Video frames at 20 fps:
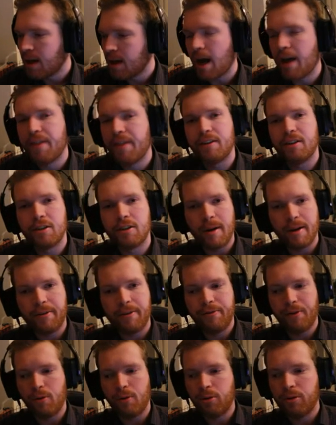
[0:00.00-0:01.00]
And this is my
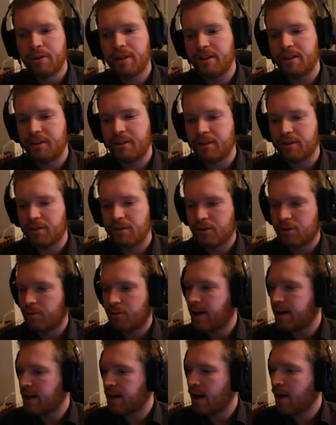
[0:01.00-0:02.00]
focal distance. So
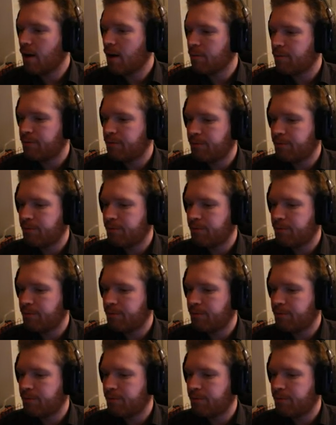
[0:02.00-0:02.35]
right now I'm